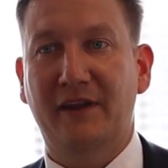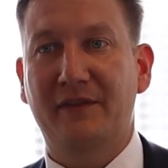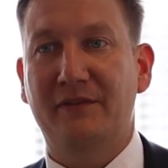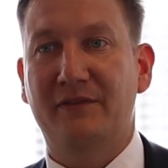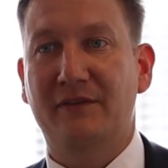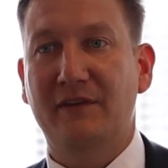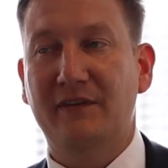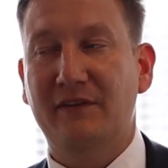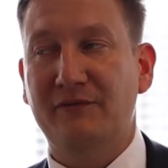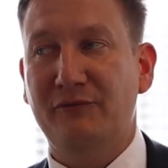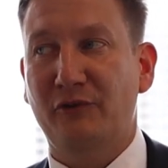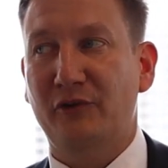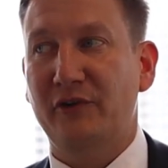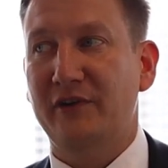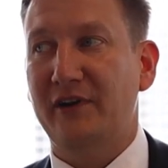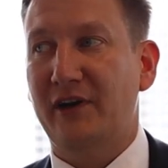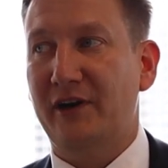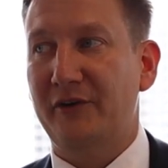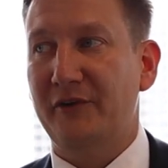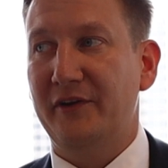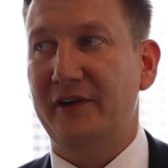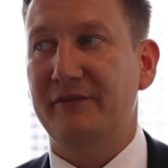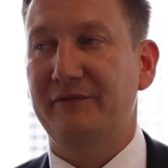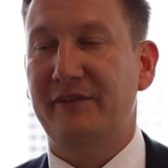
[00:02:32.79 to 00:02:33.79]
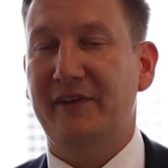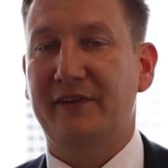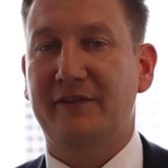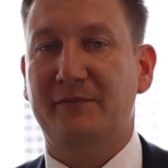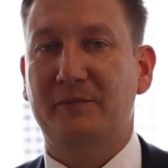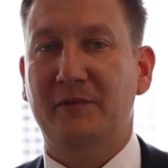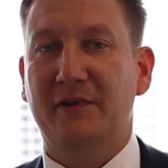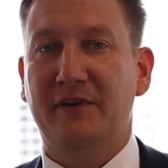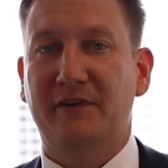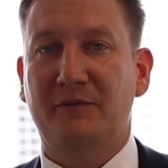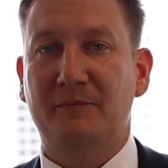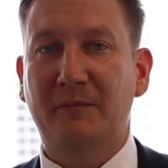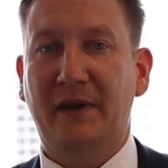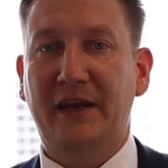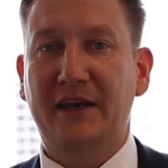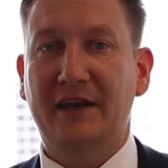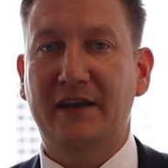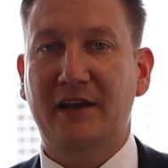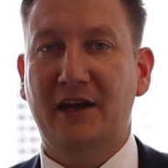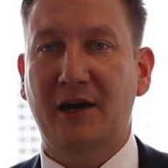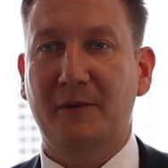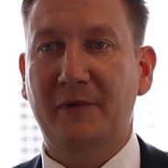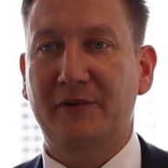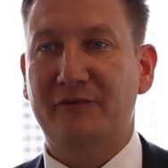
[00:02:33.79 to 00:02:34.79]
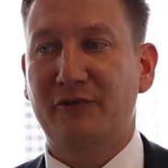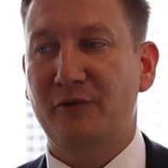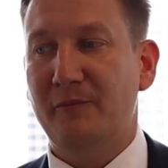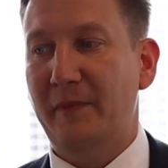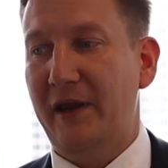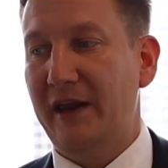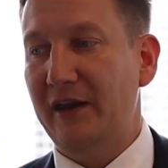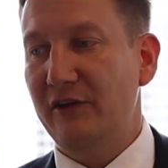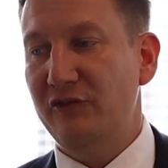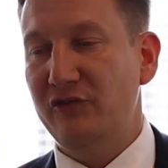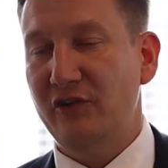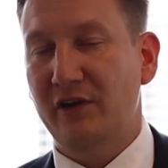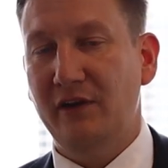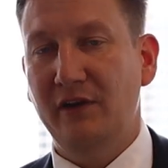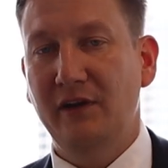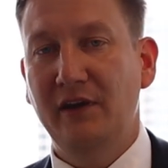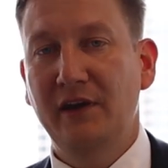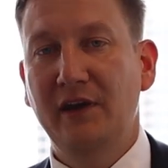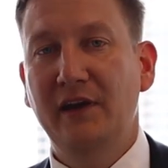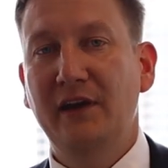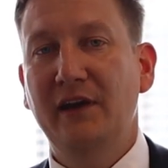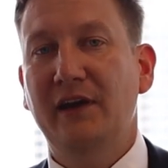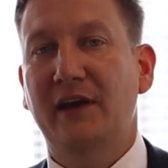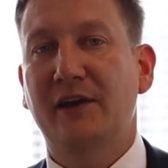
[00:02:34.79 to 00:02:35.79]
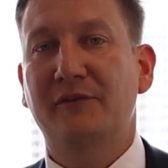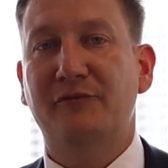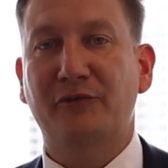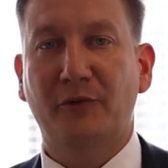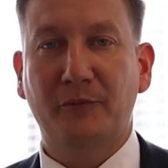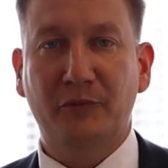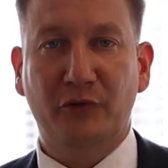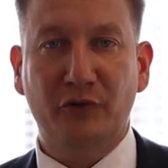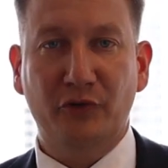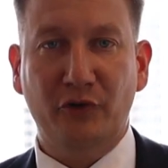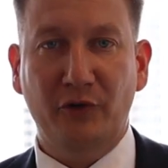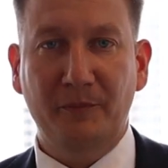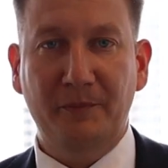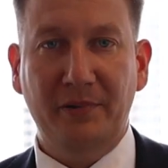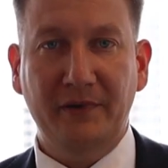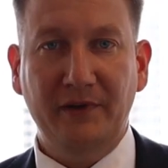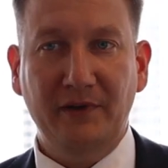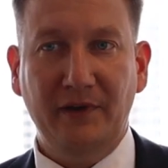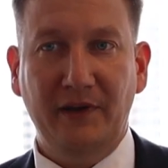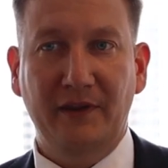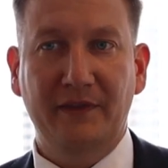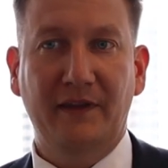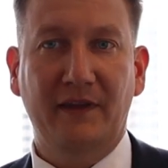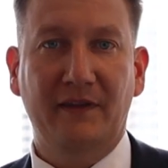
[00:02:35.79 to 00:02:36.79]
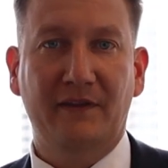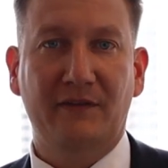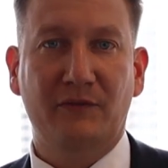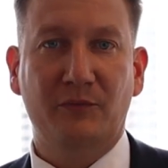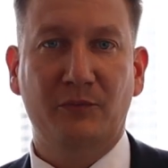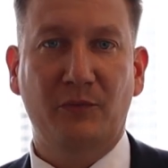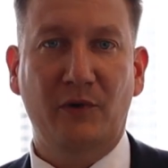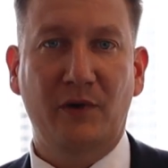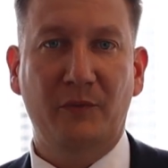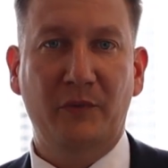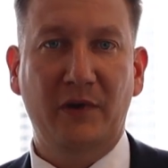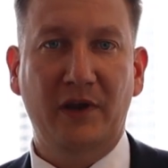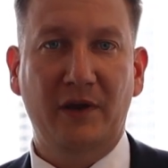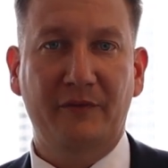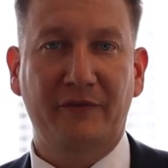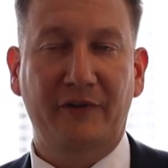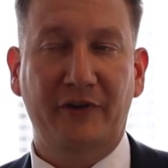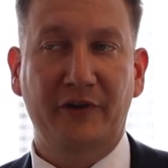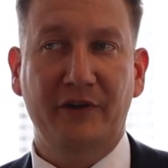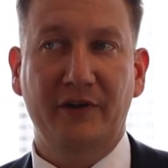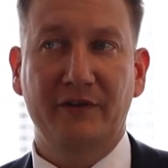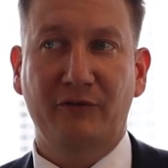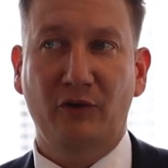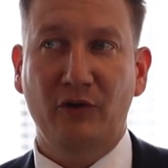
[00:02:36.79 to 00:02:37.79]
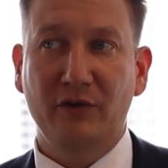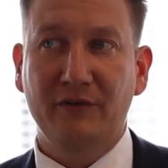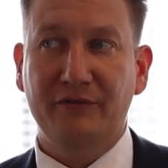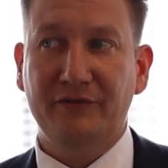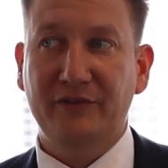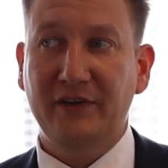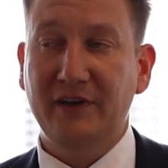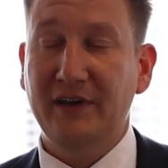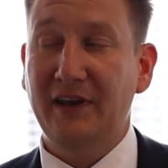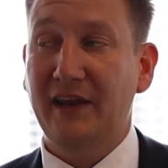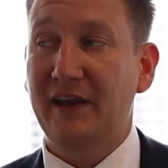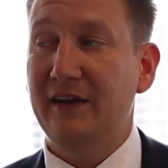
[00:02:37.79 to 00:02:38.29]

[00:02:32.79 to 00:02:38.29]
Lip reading: And this foreign direct investment is mainly coming from Asia and from Europe, and that's where we are very involved in.